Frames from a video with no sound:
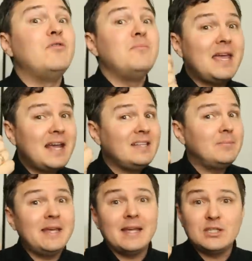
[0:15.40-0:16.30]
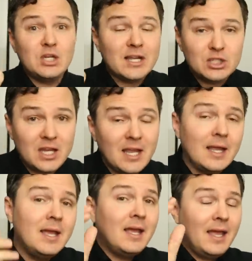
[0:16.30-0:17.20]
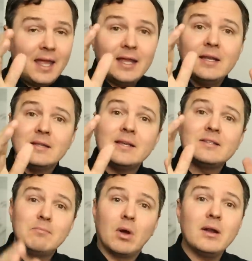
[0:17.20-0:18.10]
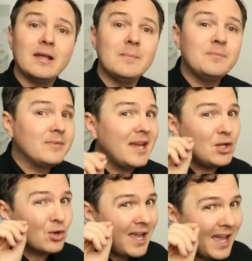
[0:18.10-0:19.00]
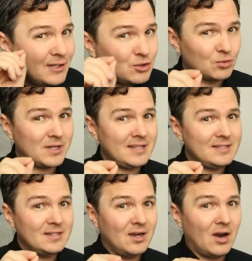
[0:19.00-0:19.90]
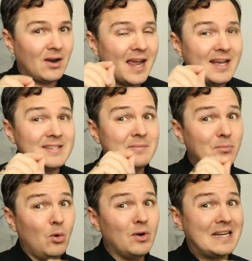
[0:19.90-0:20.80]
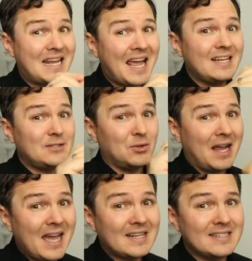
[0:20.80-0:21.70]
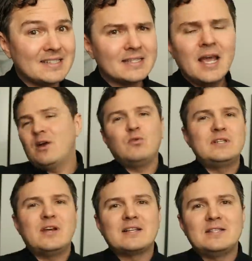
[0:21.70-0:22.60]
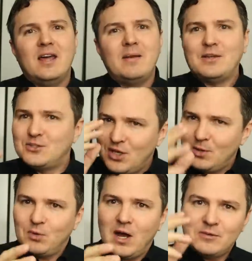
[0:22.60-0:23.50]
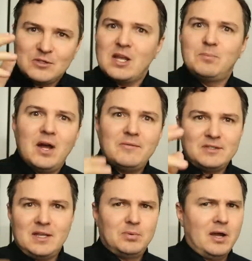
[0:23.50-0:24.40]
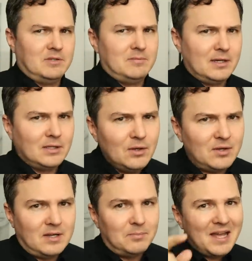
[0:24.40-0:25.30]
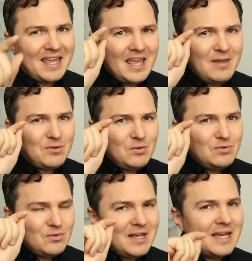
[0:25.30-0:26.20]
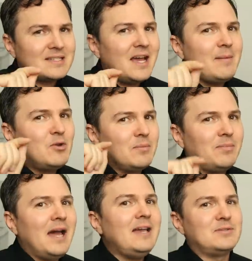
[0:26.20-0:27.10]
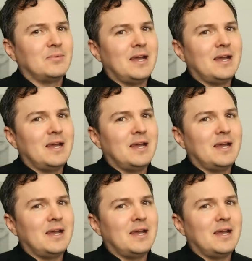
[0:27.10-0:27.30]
of making the big ka-ching-ka-ching in this market, then your entries are as important as your exits. Everyone talks a lot about take profits, take profits, take profits, me included. But if you do not time your buys